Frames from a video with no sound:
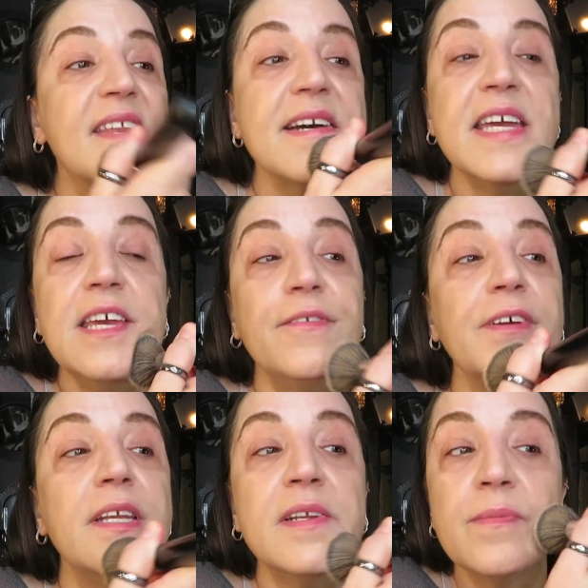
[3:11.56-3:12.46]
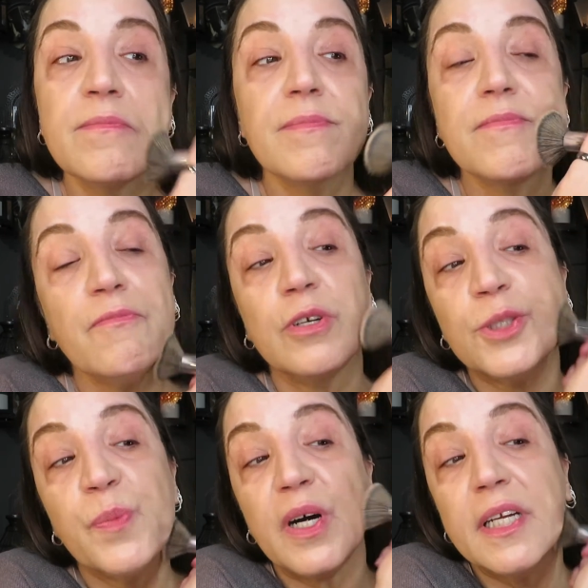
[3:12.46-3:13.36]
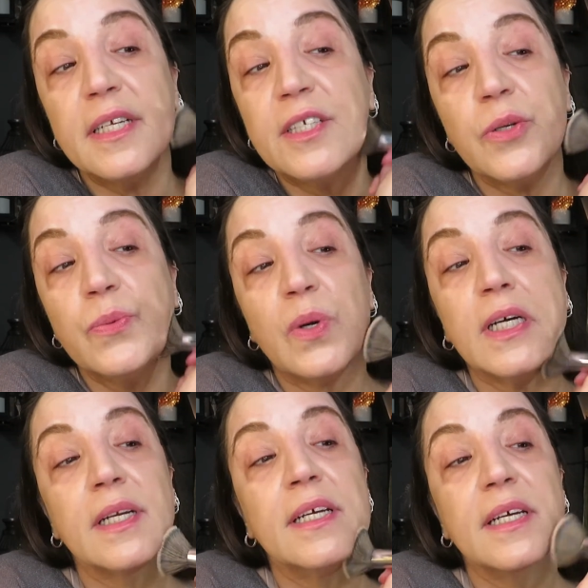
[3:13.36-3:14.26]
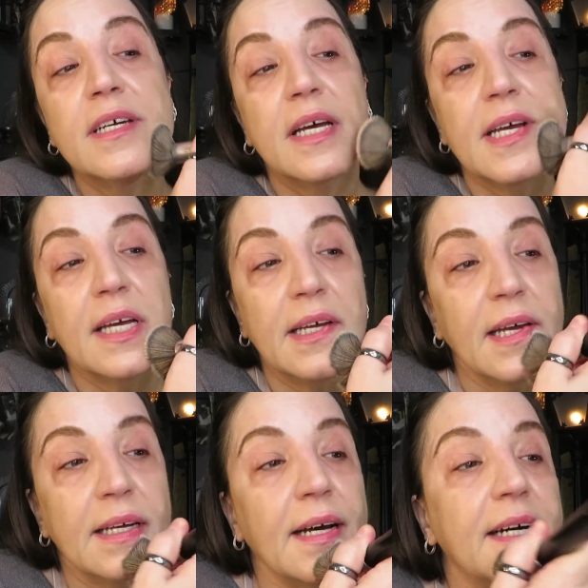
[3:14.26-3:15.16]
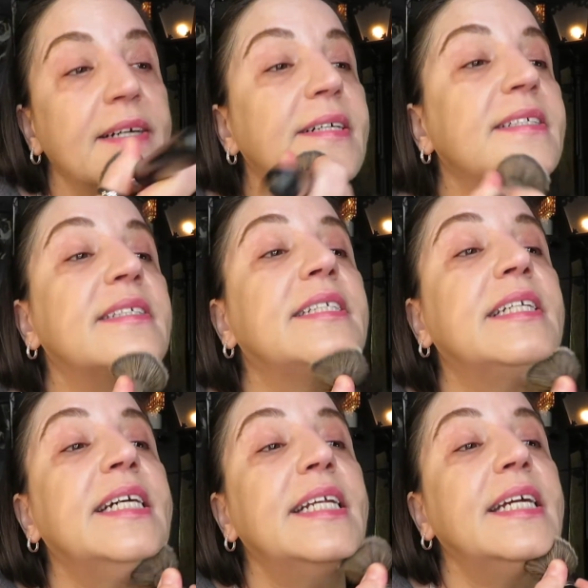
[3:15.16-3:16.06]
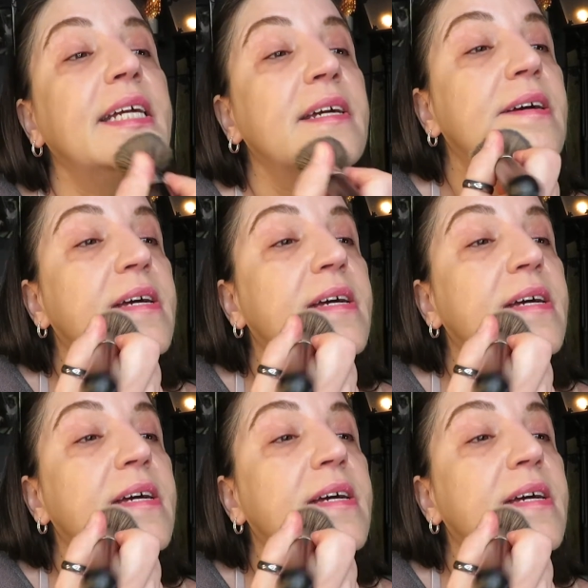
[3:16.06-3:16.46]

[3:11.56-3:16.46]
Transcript: I even responded to one lady